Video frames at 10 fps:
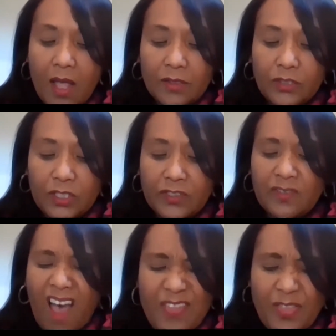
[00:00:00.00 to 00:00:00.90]
just
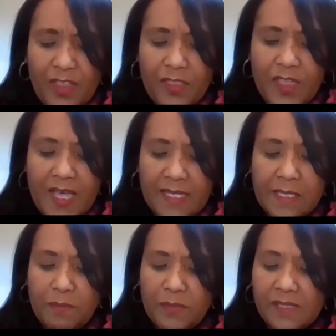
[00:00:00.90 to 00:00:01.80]
under
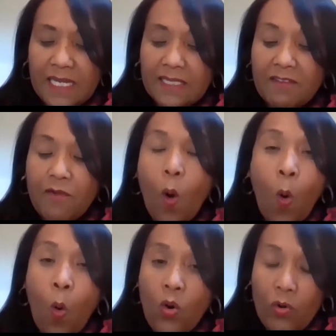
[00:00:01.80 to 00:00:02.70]
30% of
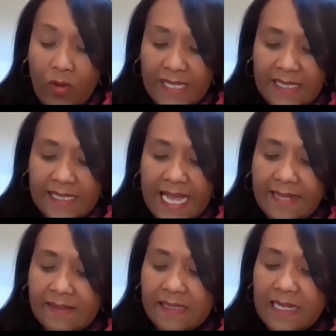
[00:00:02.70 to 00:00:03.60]
all
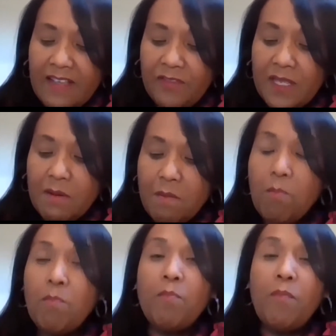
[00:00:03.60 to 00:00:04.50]
residents lived in
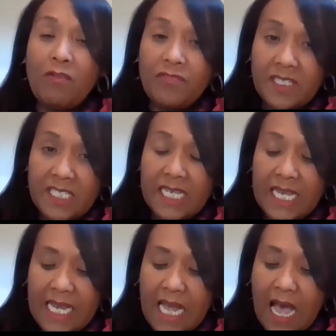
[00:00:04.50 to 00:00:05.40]

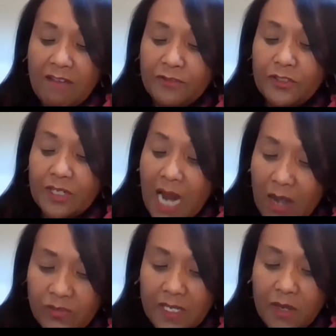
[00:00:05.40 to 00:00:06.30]
poverty after
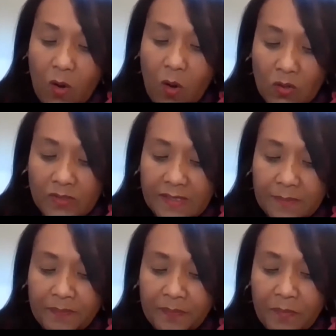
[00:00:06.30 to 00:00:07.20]
housing costs.
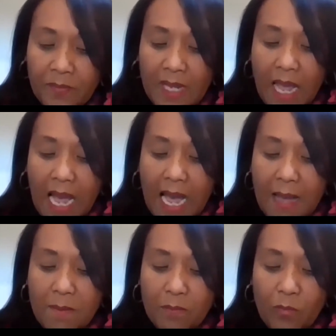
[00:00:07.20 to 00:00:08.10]

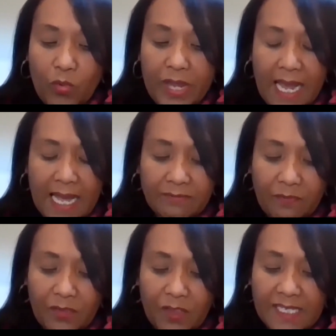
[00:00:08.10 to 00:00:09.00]
We had
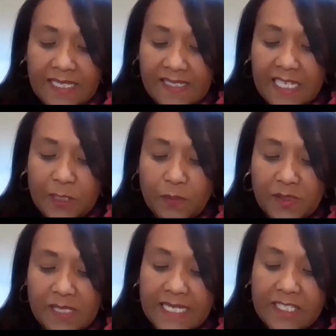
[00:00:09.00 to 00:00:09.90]

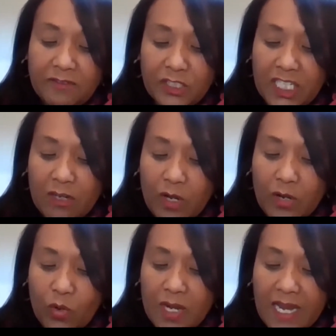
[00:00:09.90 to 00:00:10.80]
36% of
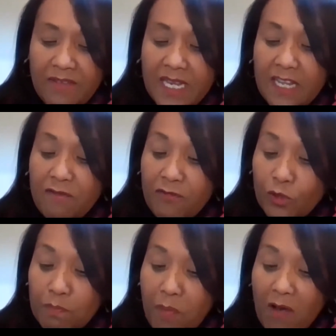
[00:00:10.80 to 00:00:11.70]
children were living in
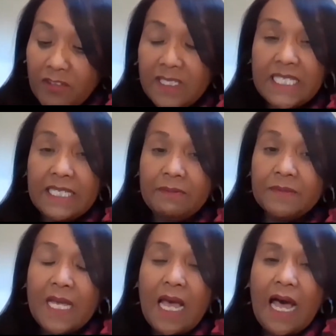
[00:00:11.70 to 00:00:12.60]
food poverty,
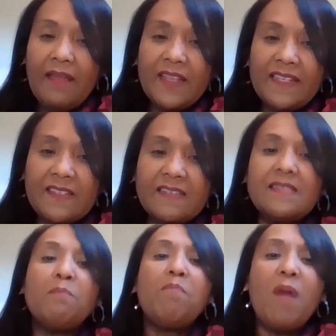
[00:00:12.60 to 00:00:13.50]
and this is
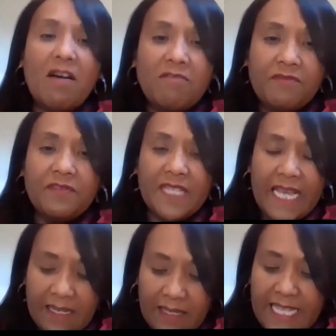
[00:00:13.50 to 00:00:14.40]
above
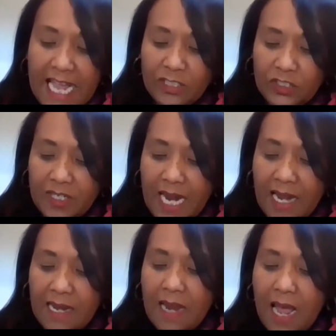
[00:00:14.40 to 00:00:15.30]
the national